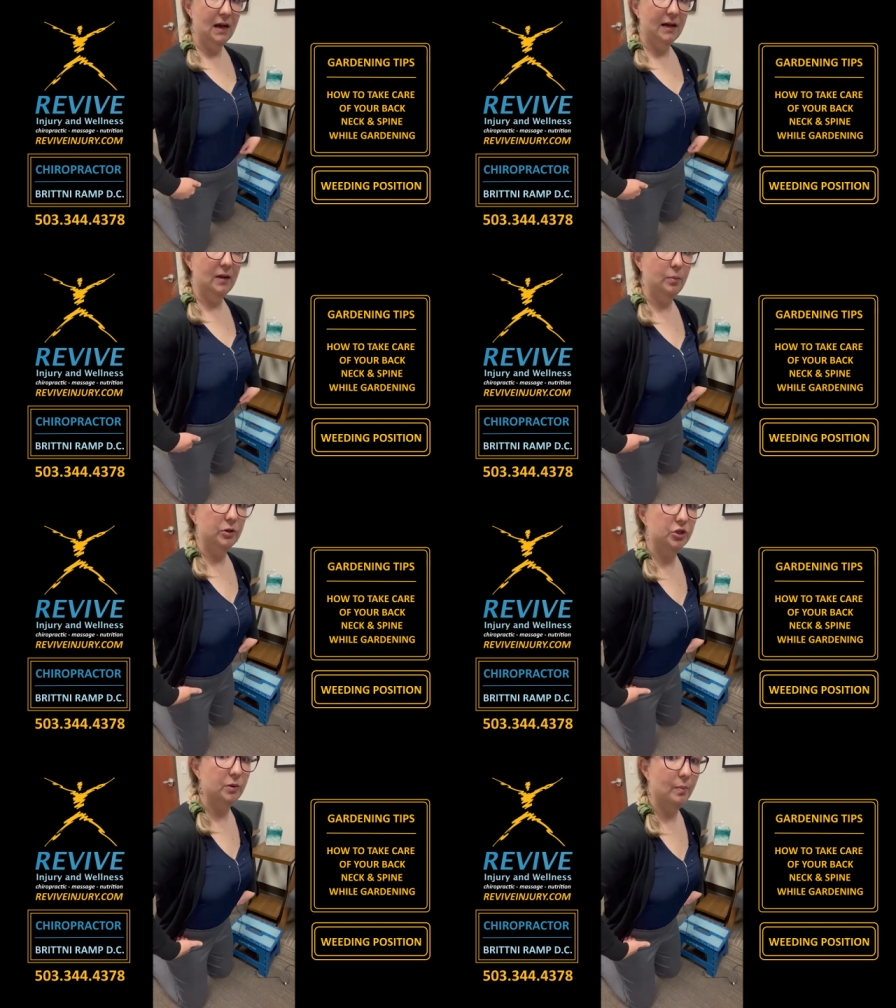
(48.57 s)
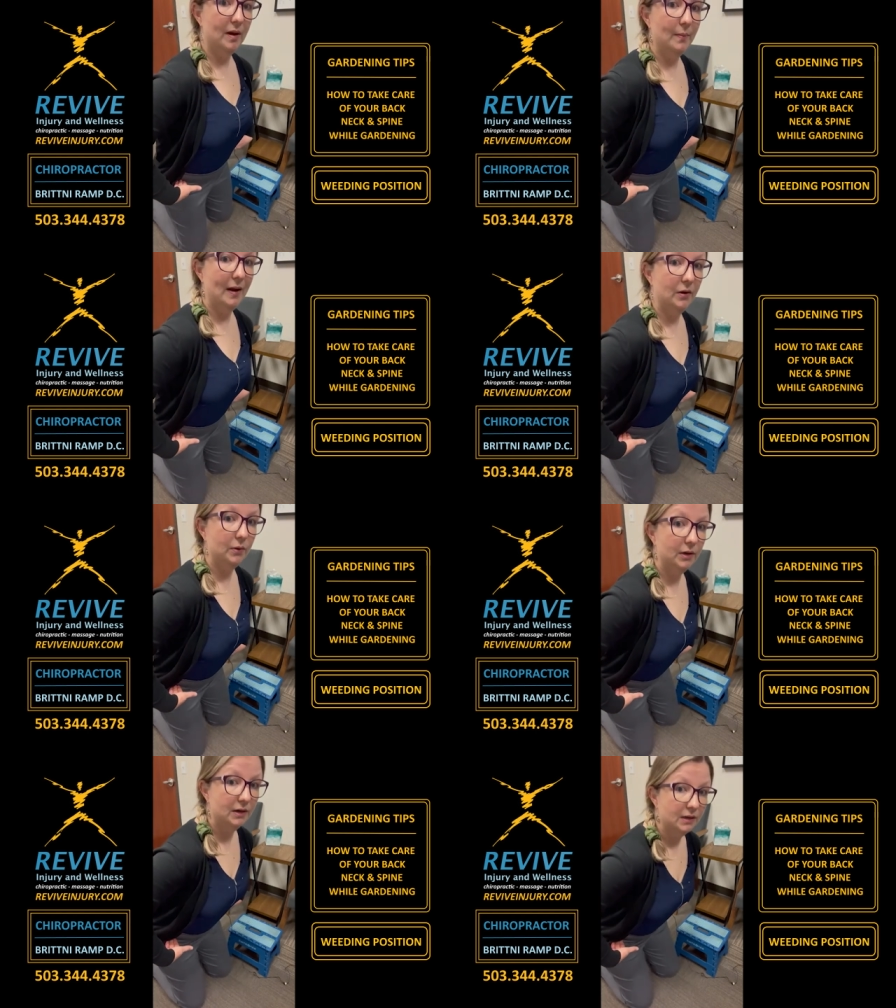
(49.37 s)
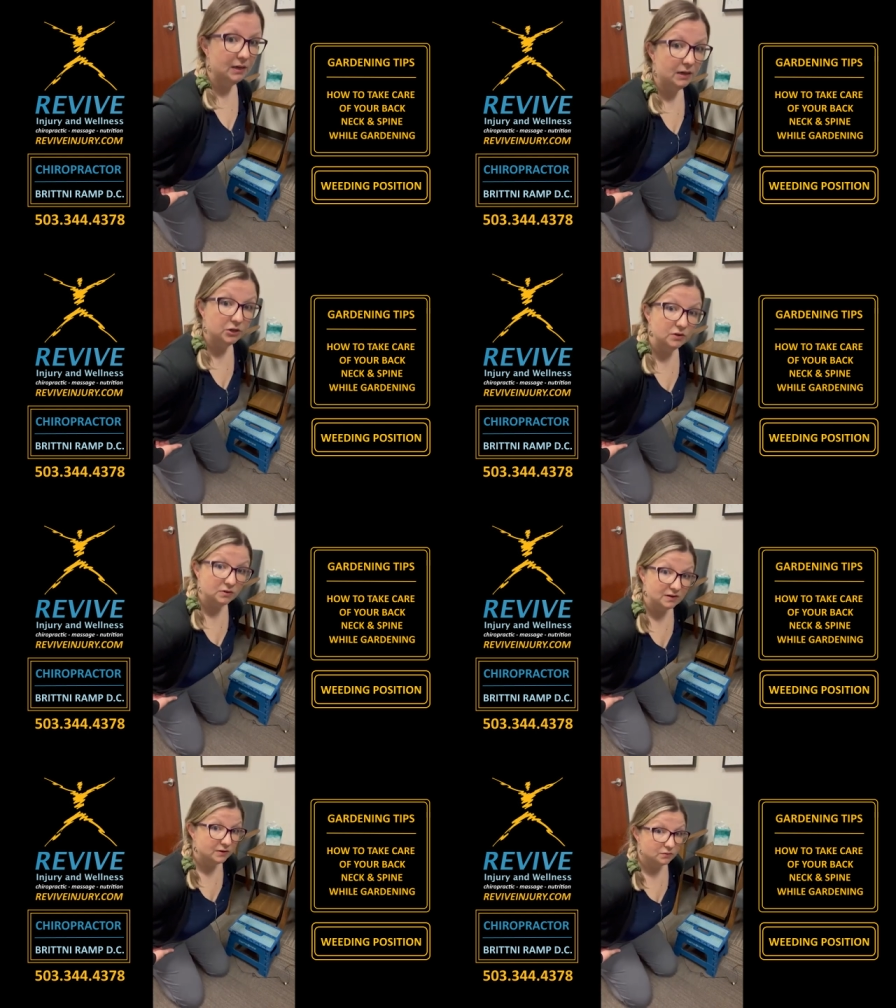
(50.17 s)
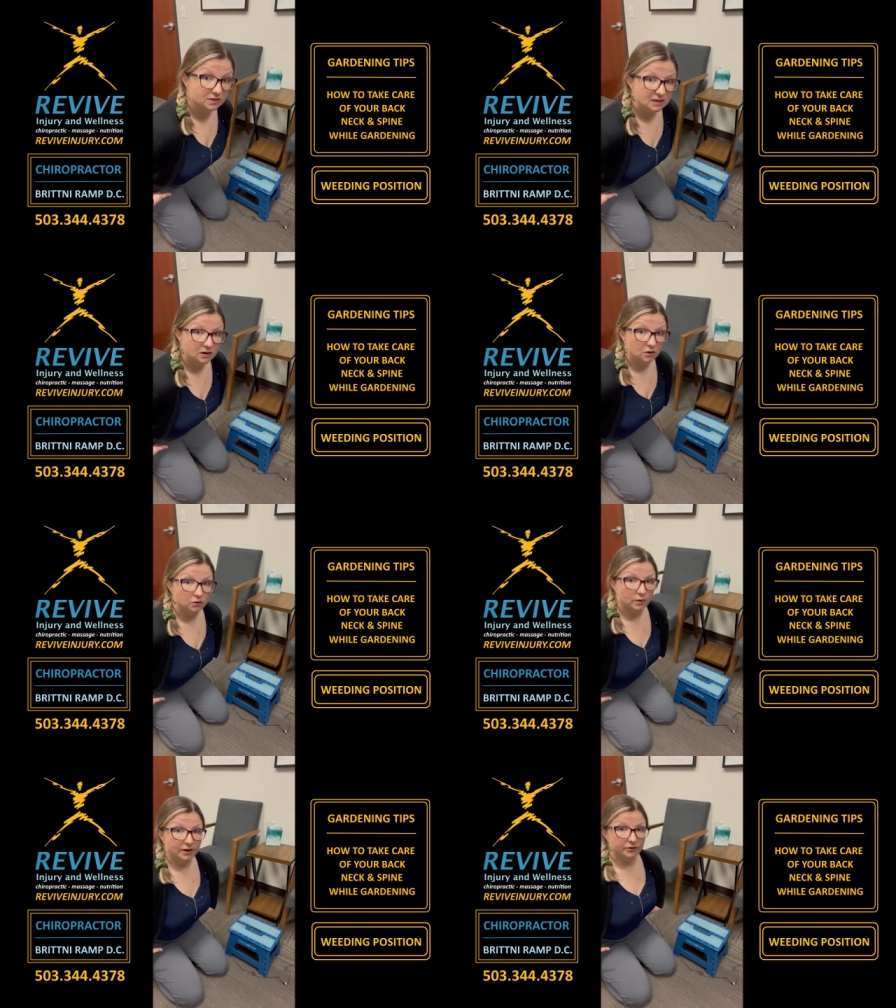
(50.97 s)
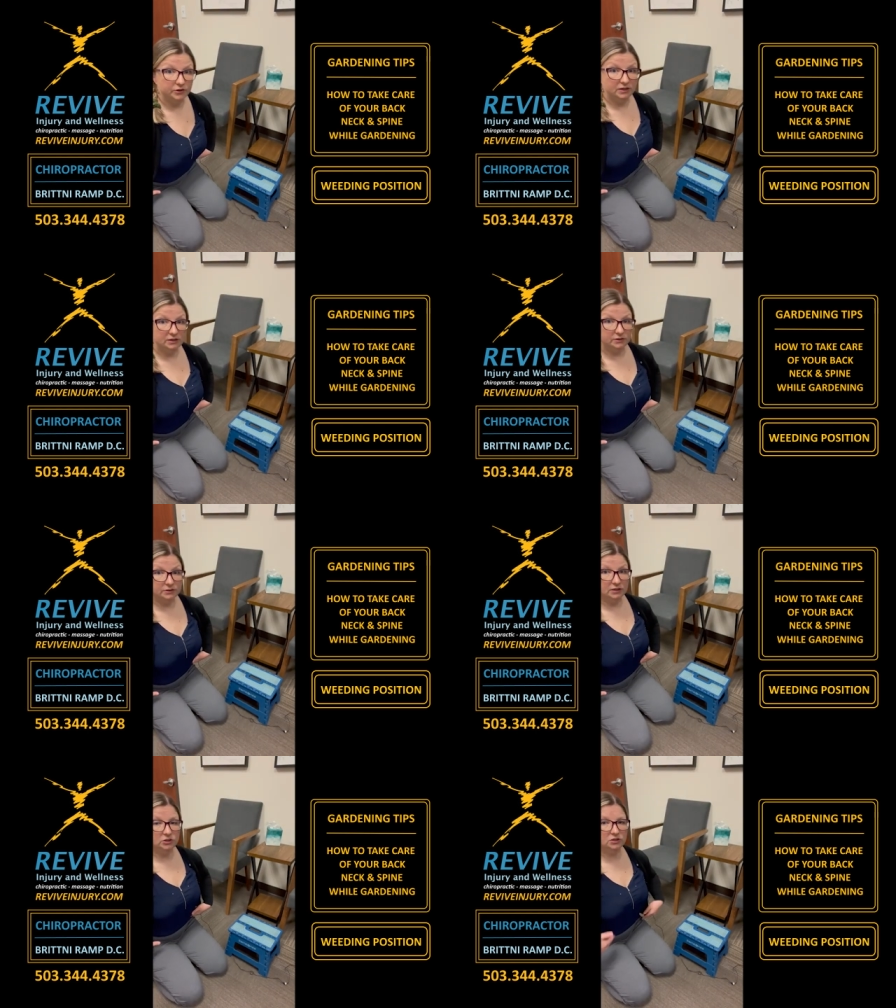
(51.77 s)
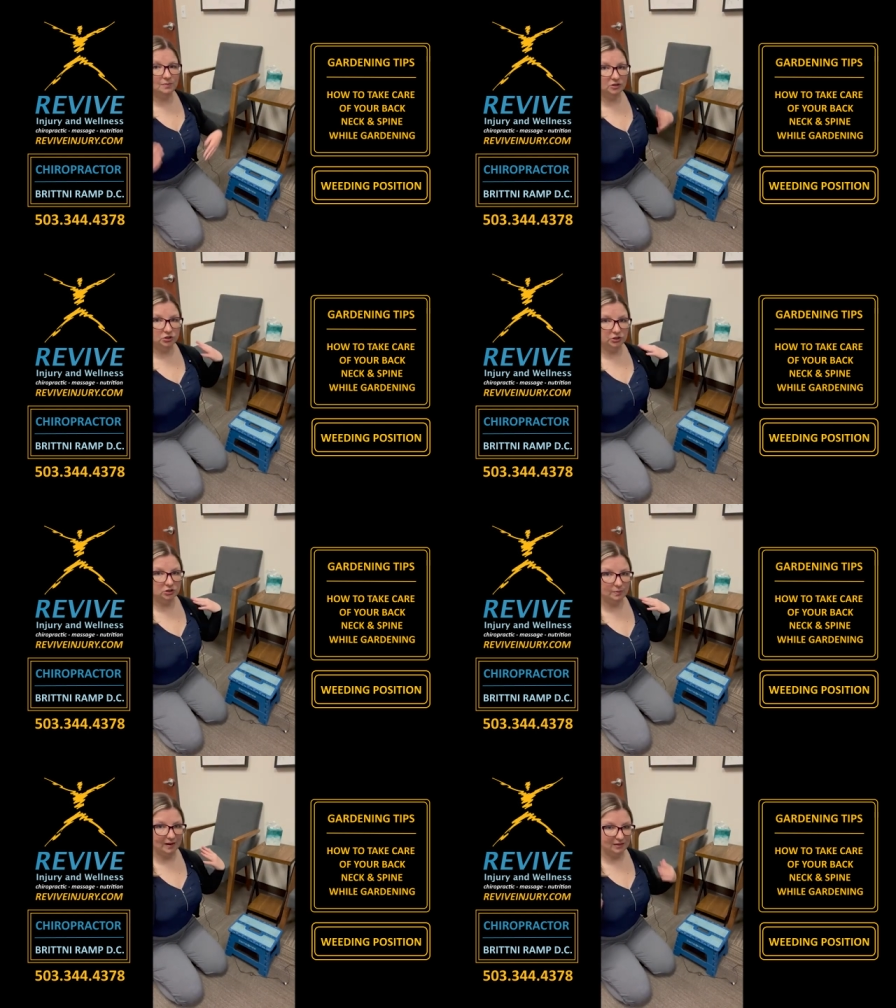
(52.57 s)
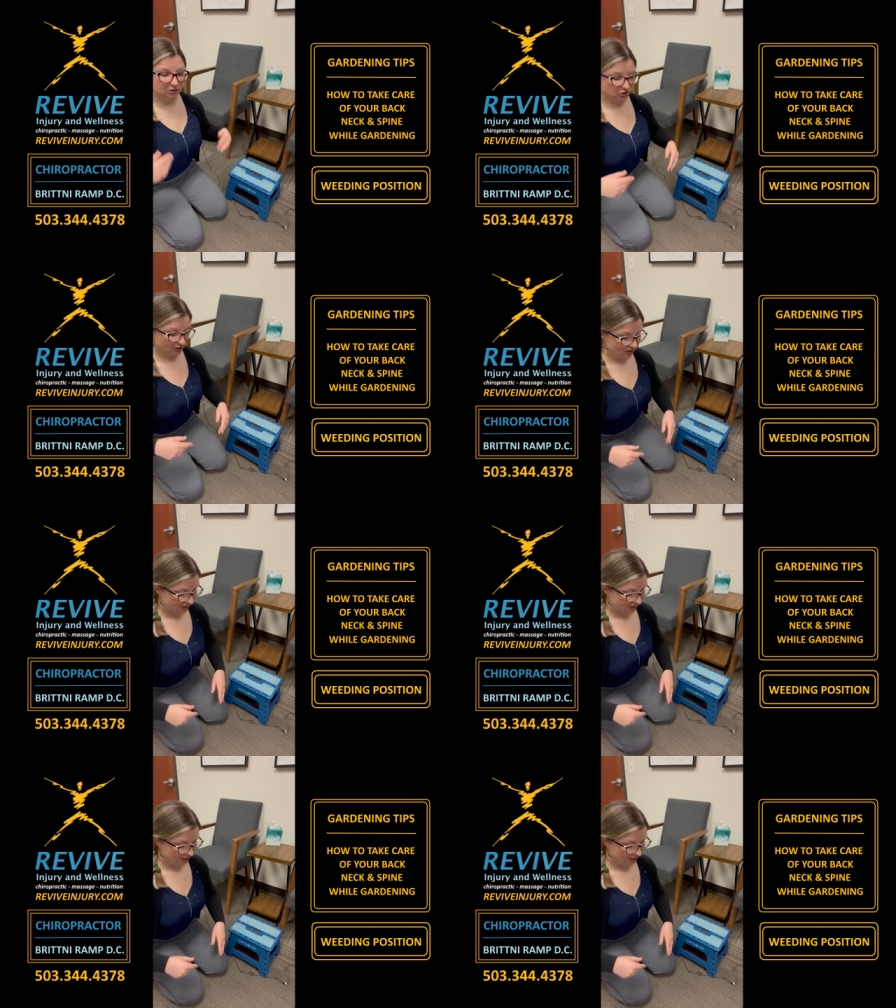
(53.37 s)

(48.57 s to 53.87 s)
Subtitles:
Again, push your butt backward. You can even sit all the way on your heels. Just make sure your spine is straight,